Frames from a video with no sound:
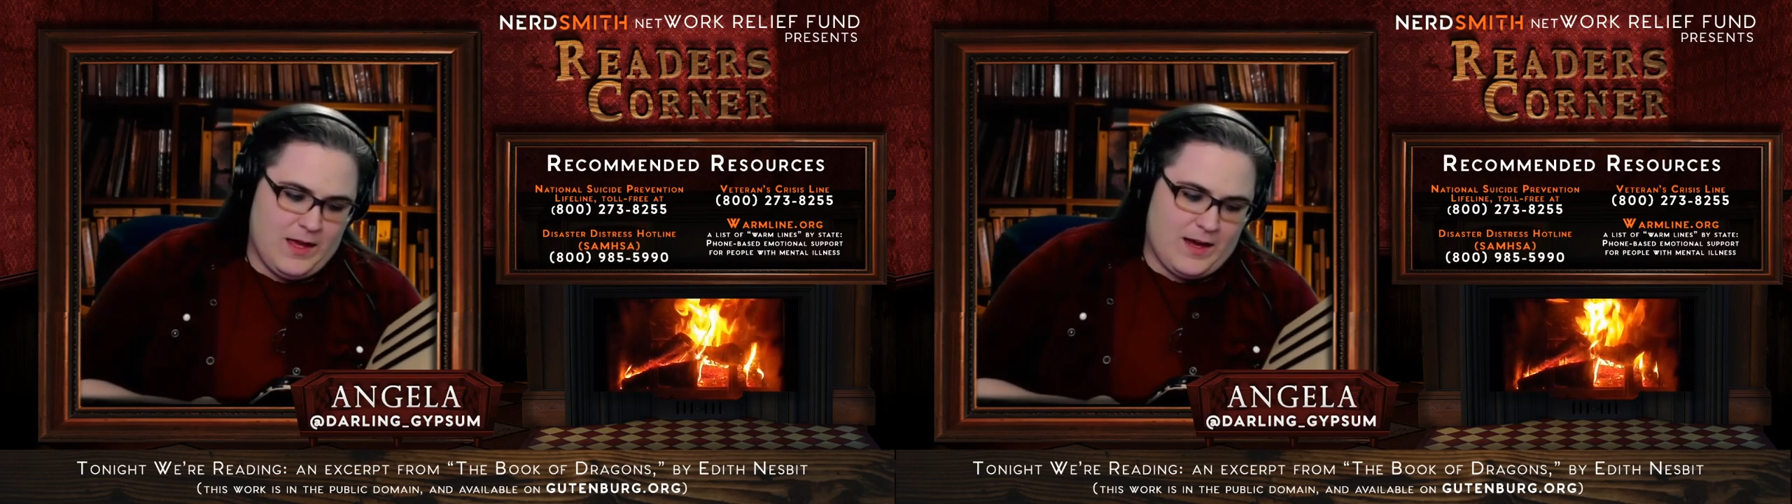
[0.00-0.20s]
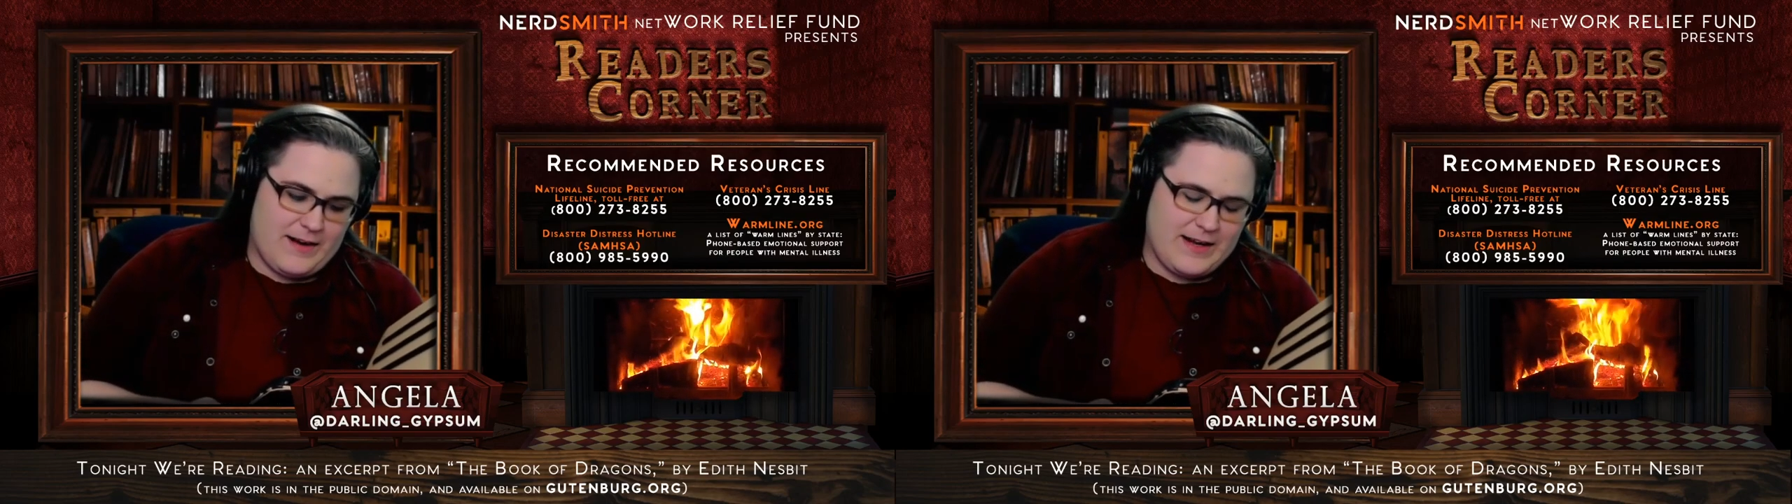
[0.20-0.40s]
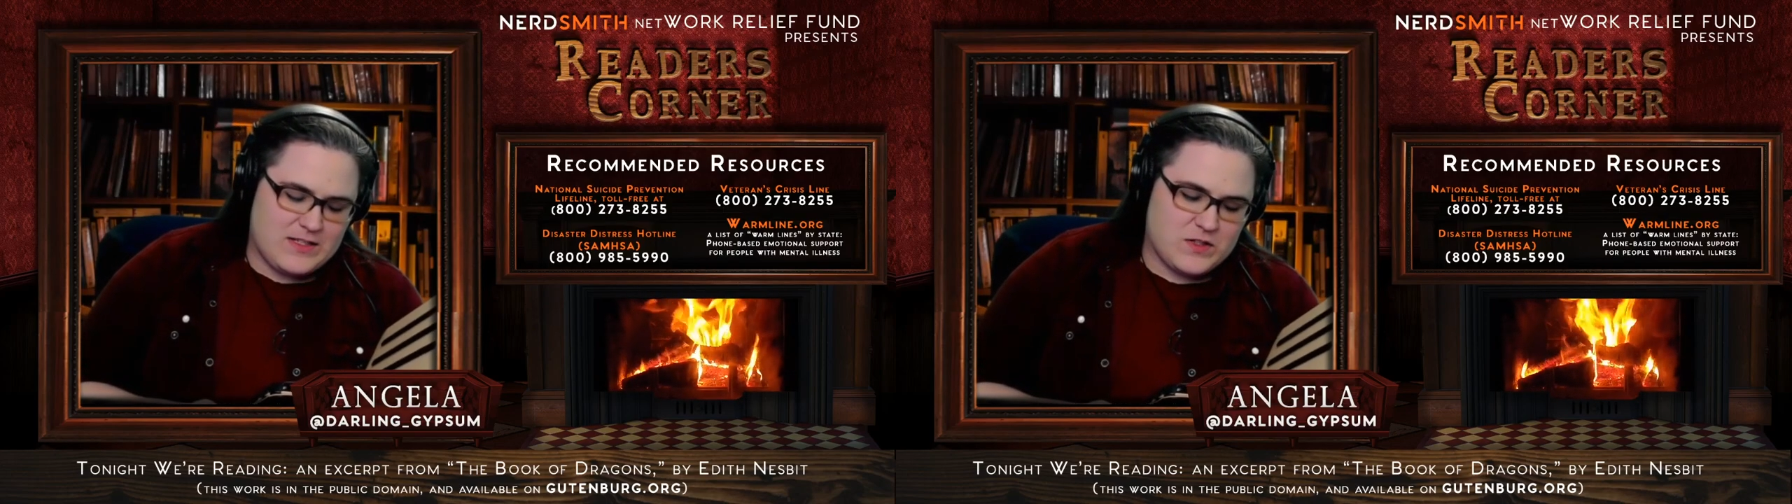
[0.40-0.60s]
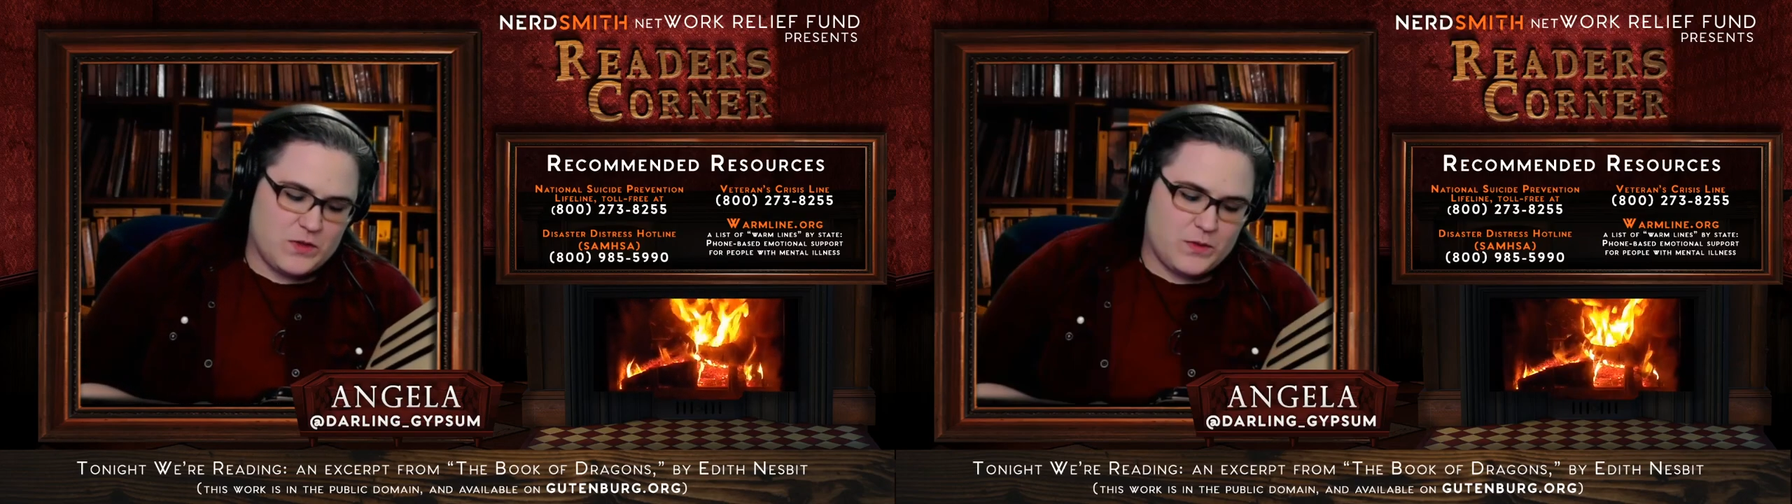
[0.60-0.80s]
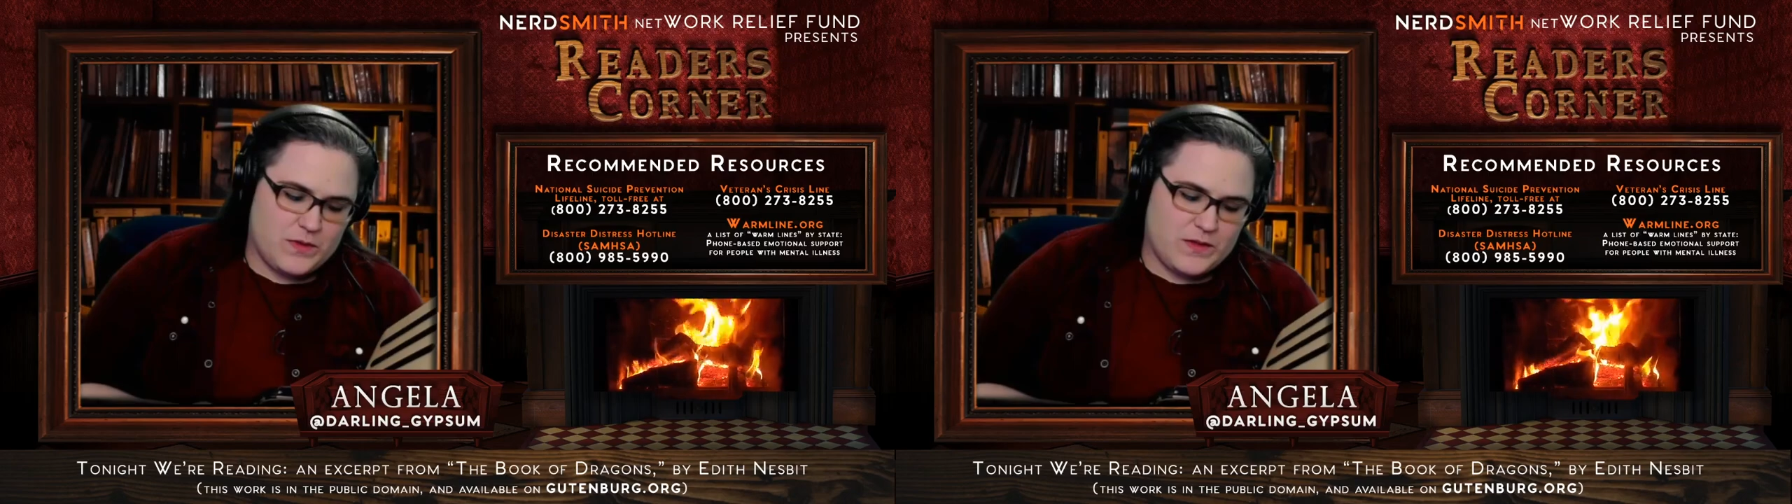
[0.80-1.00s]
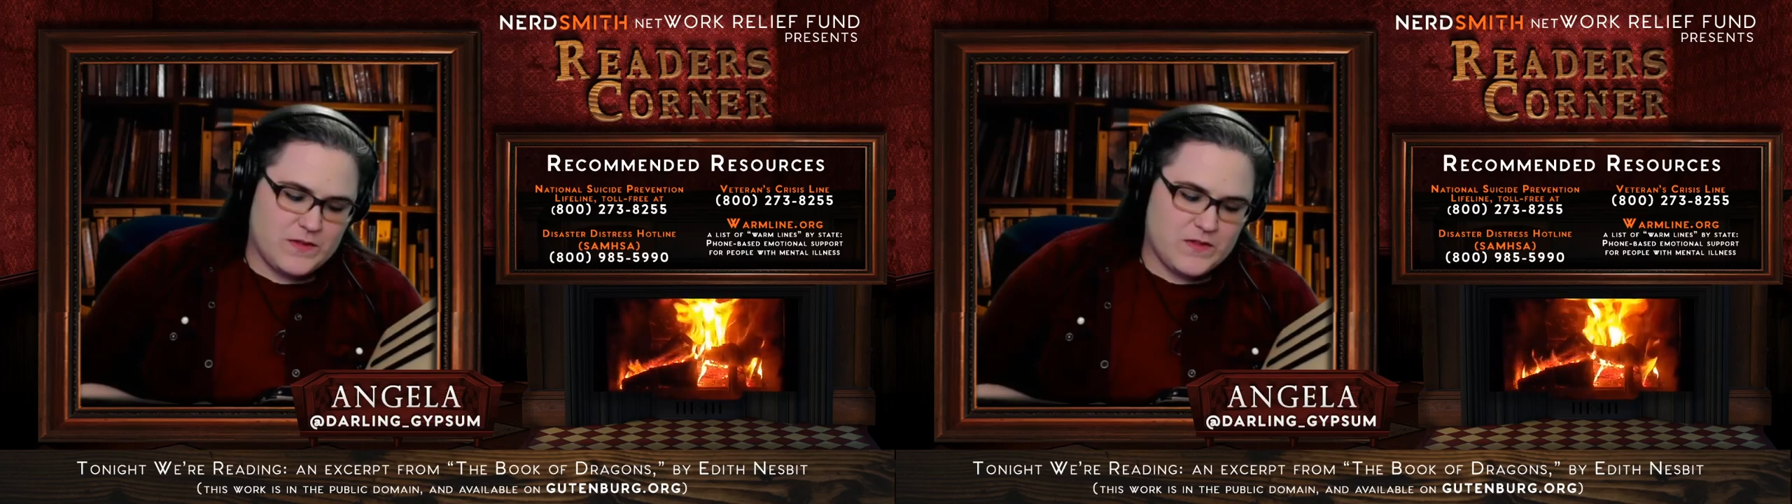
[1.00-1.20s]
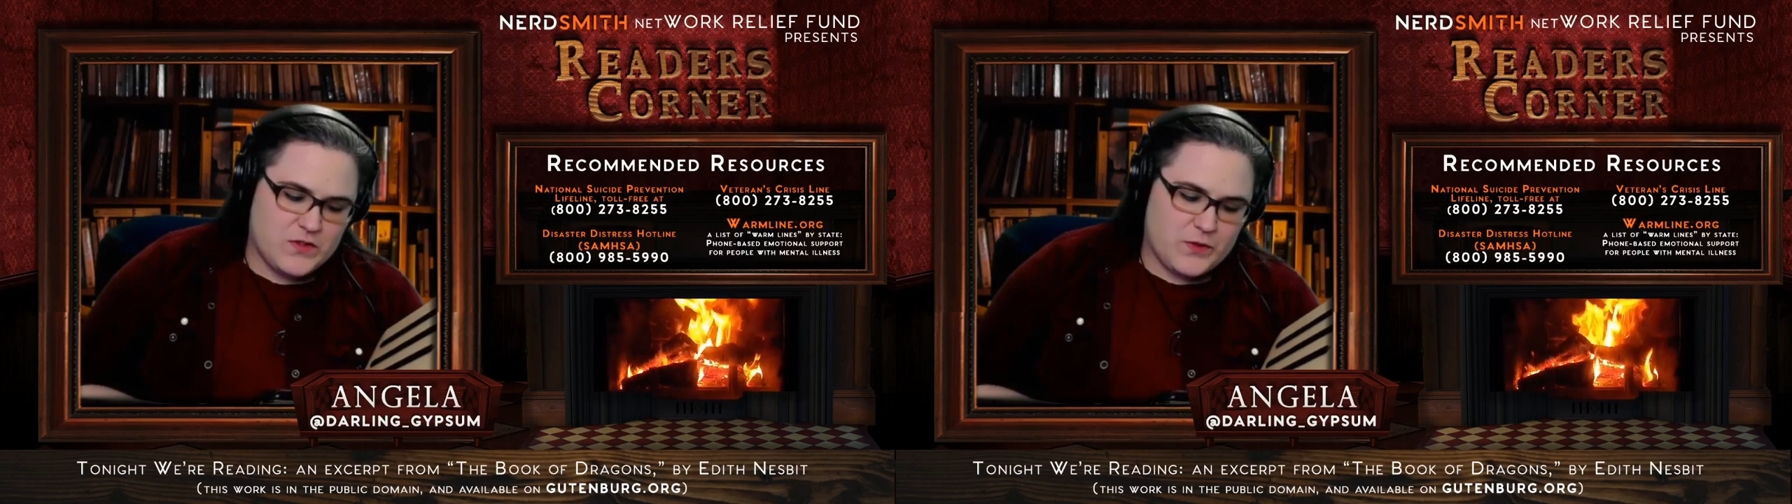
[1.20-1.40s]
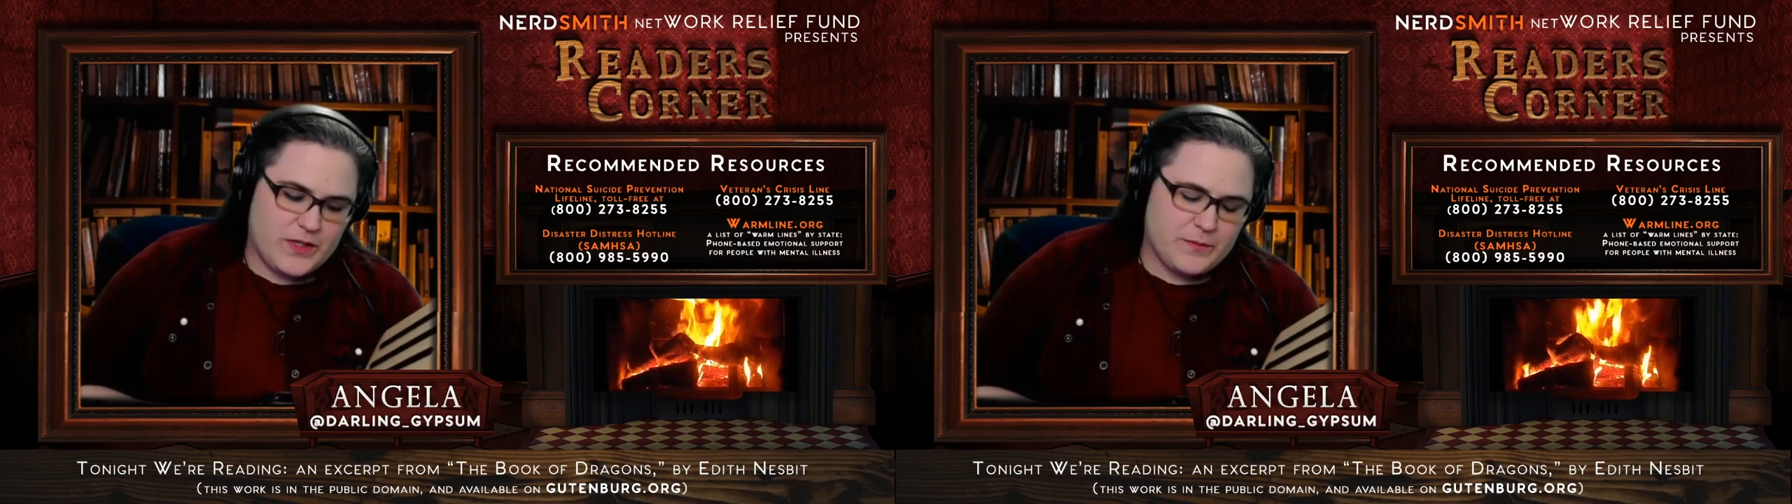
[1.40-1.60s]
All right, so this is
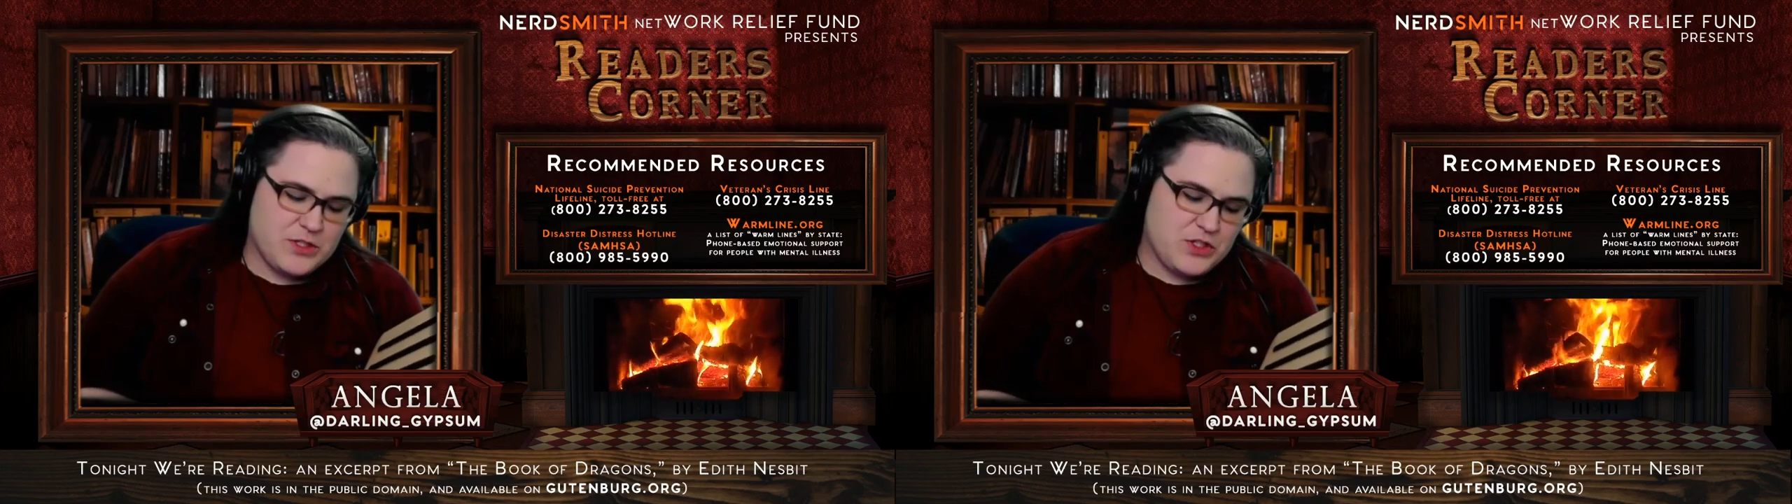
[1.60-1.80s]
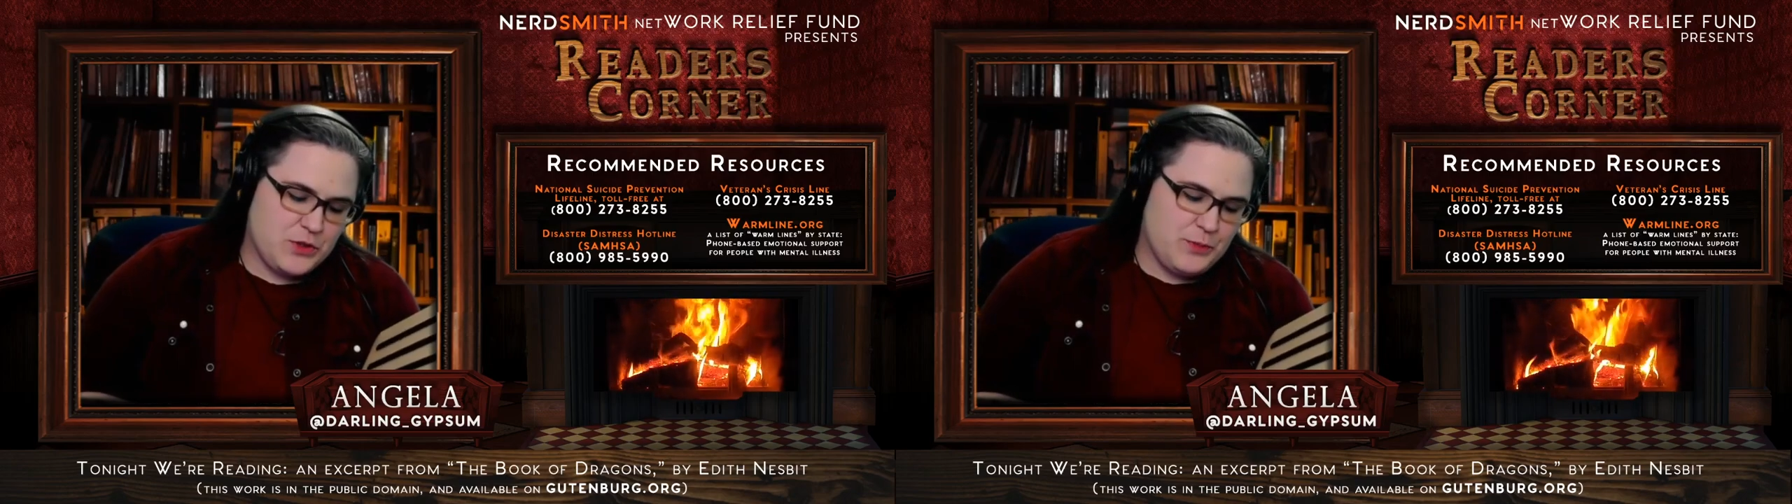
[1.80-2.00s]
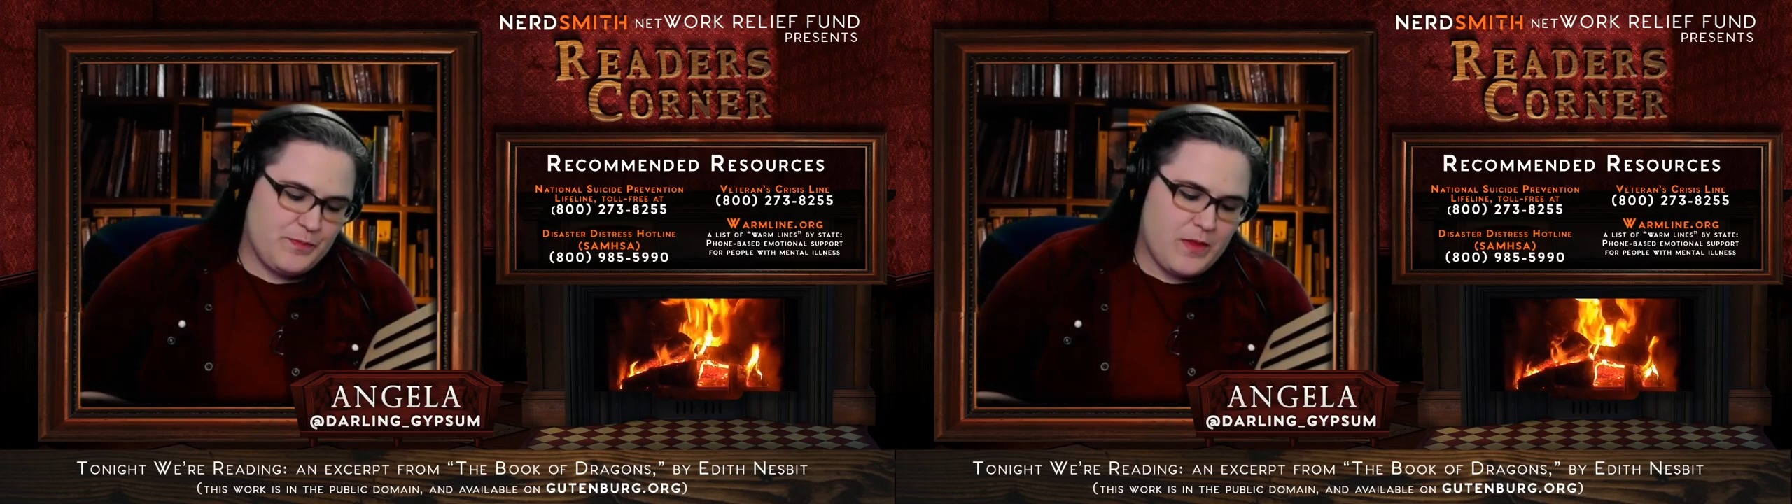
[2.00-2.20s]
story number 2,